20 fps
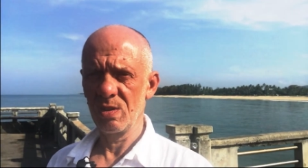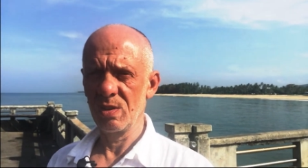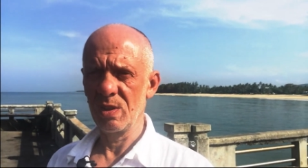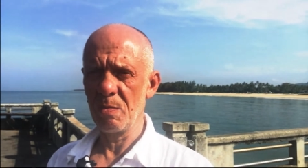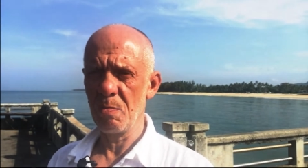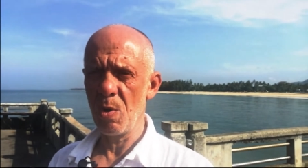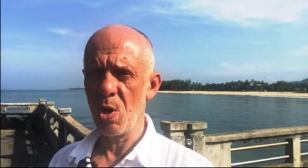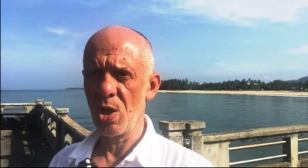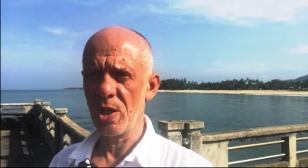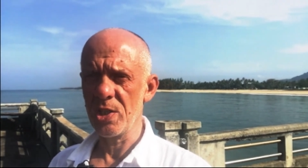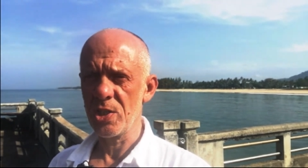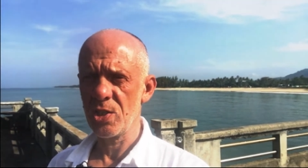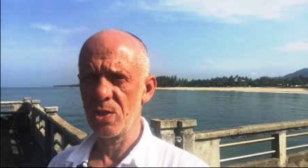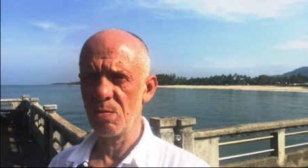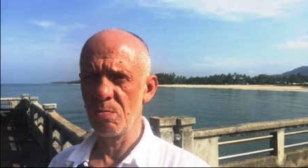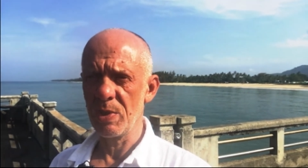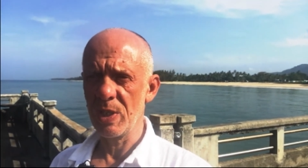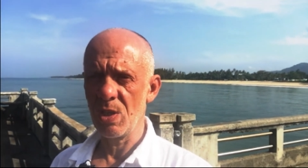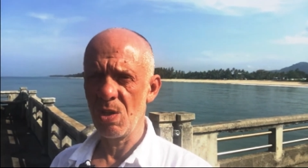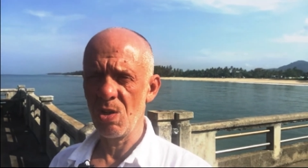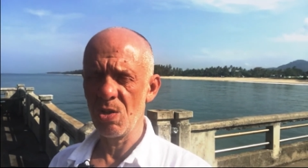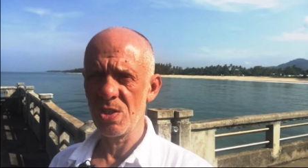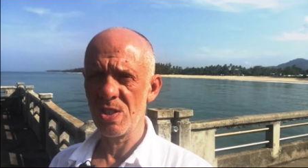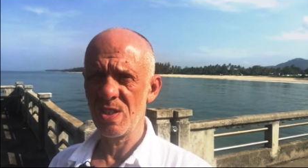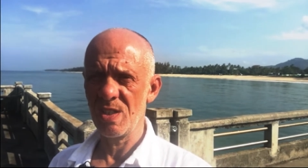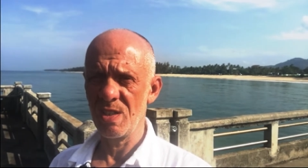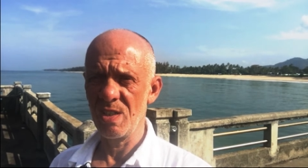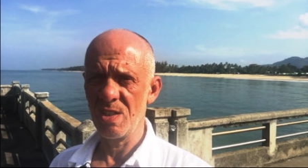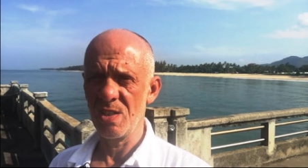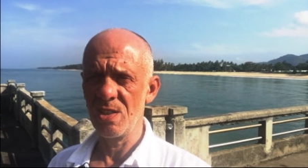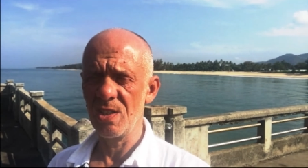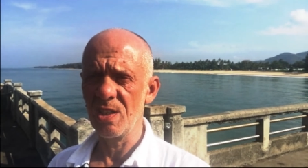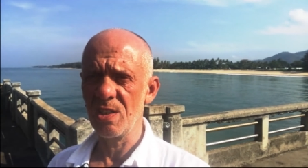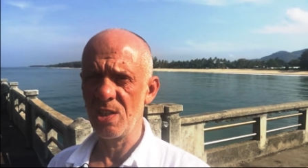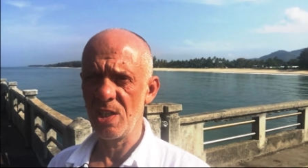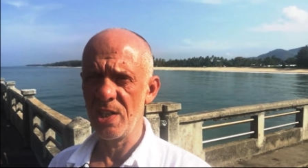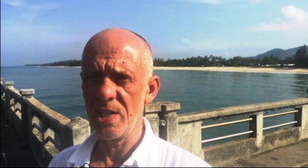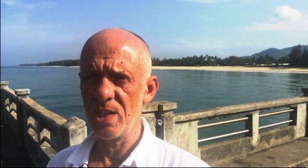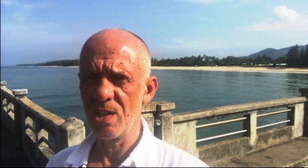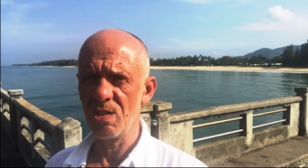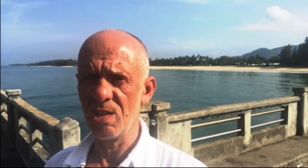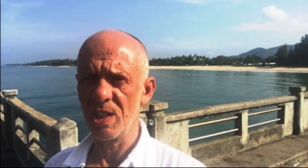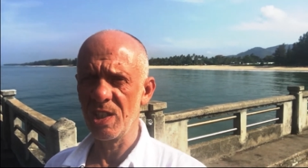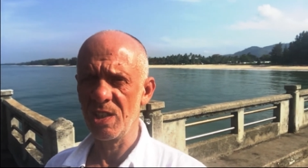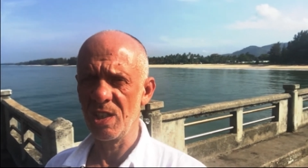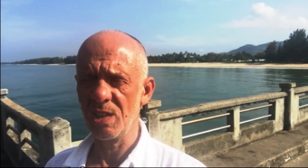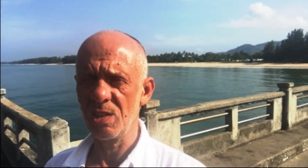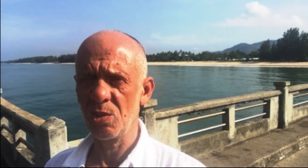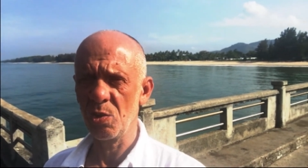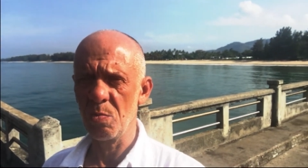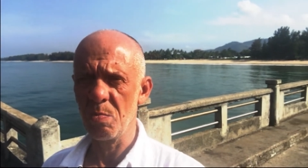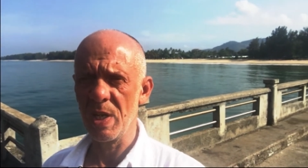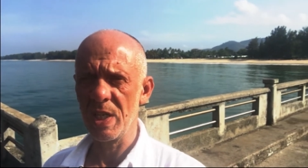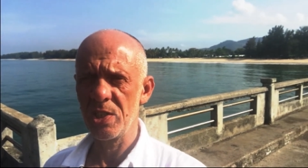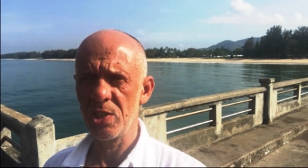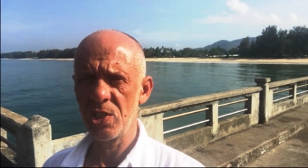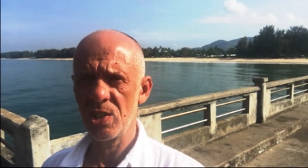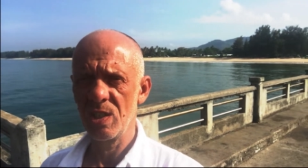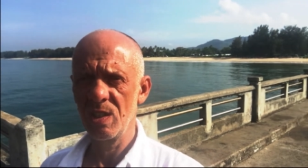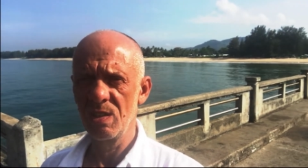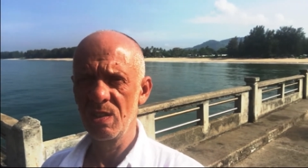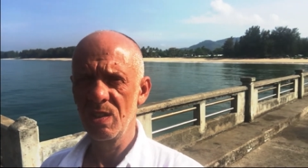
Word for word: demolished because it's deteriorated too much.